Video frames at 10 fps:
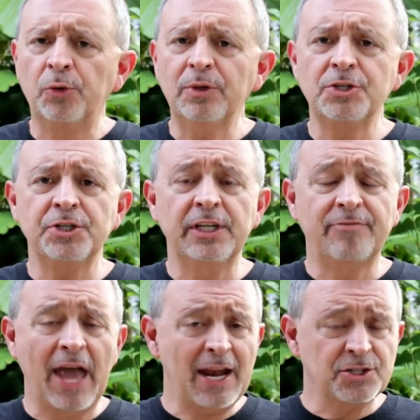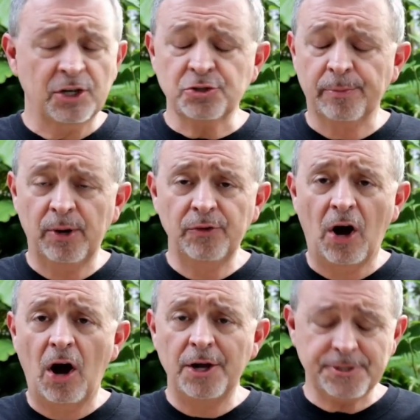Don't really see the advantage because they're
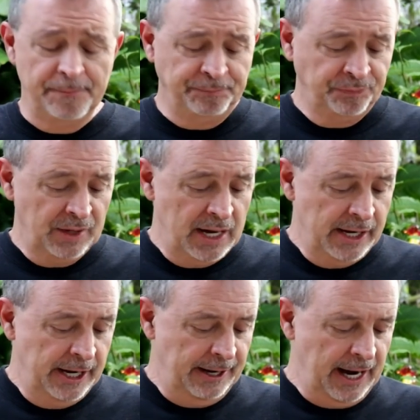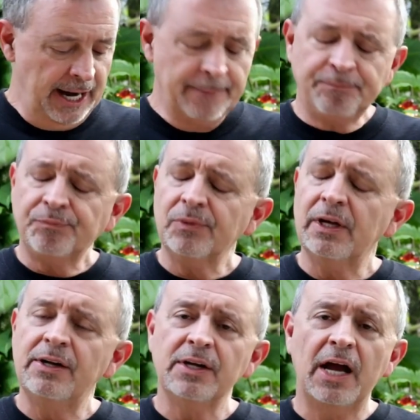both awesome. Hey,
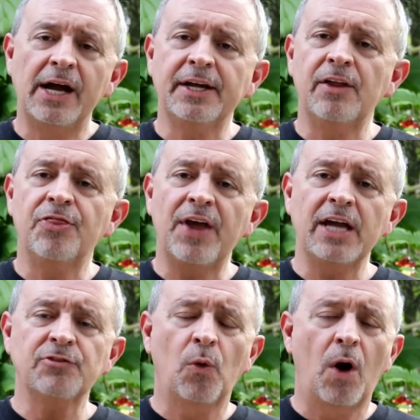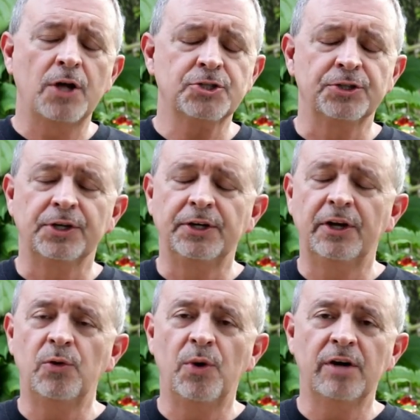again, thanks for watching
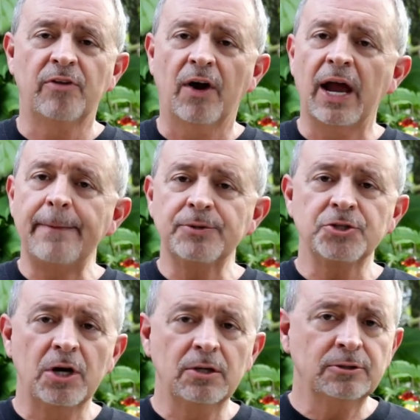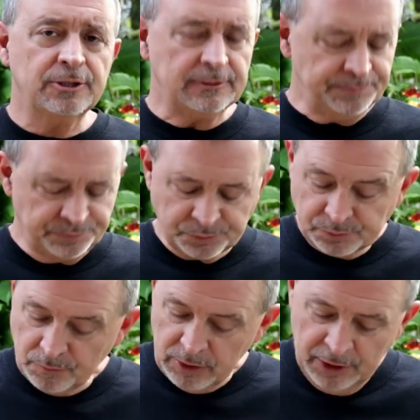another one of our episodes.
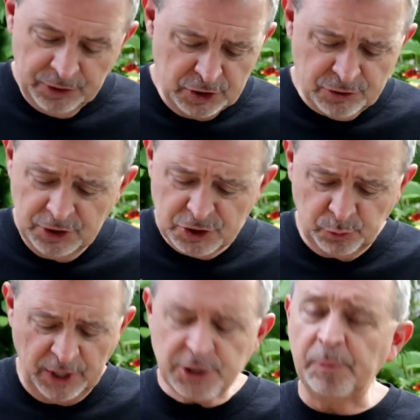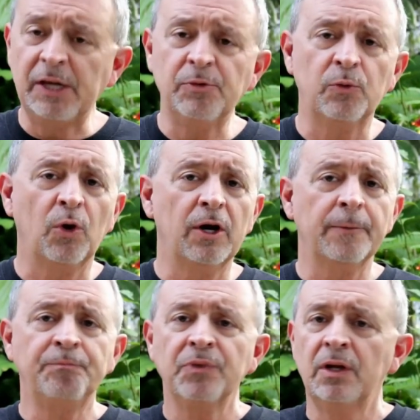This this recipe would
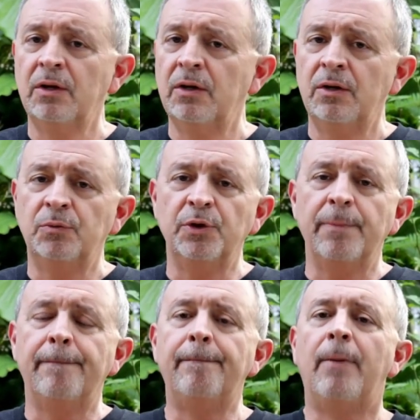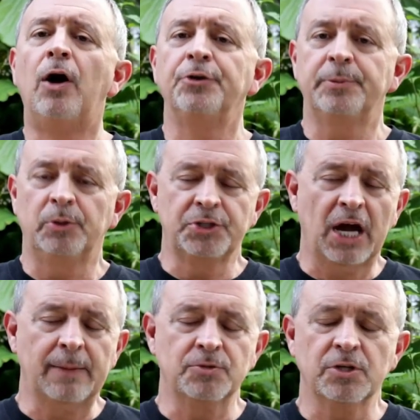work with multiple
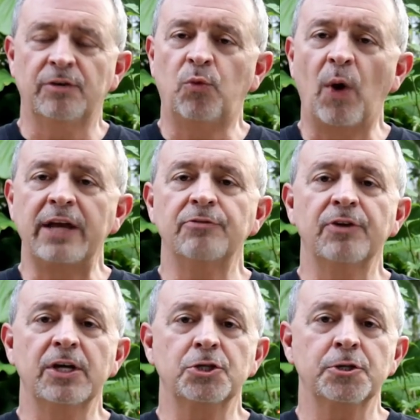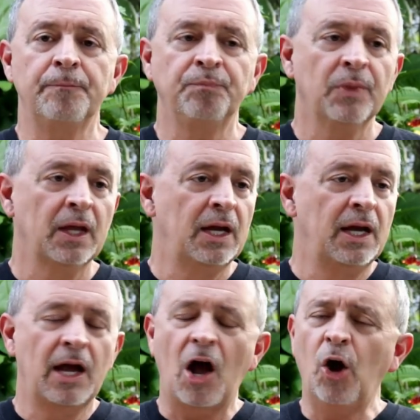types of whitefish.
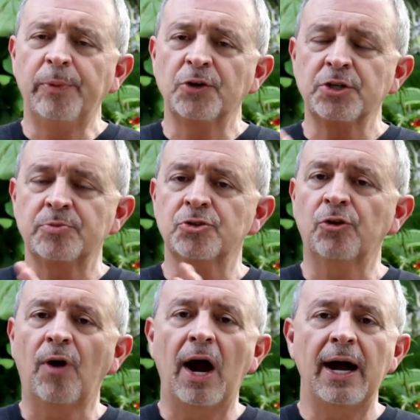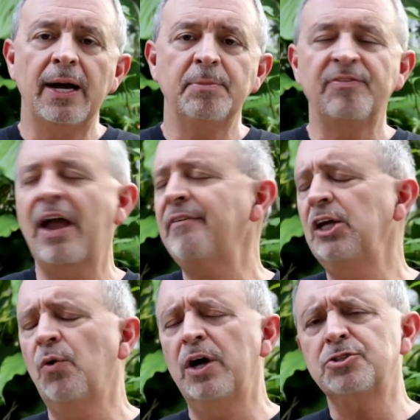I hope you'll subscribe. If you
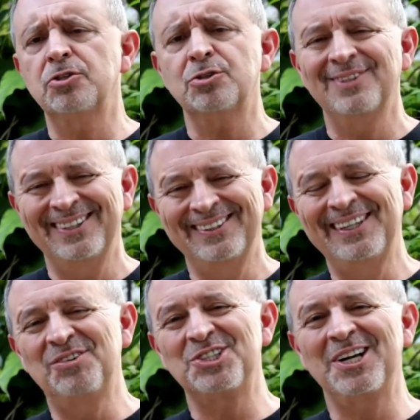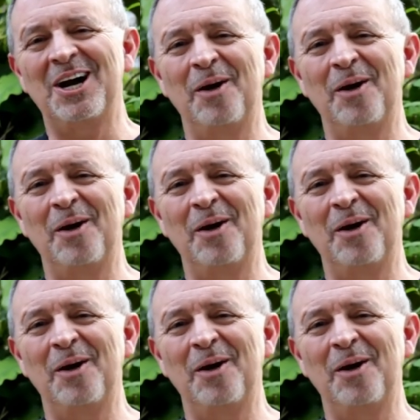have any questions, leave us a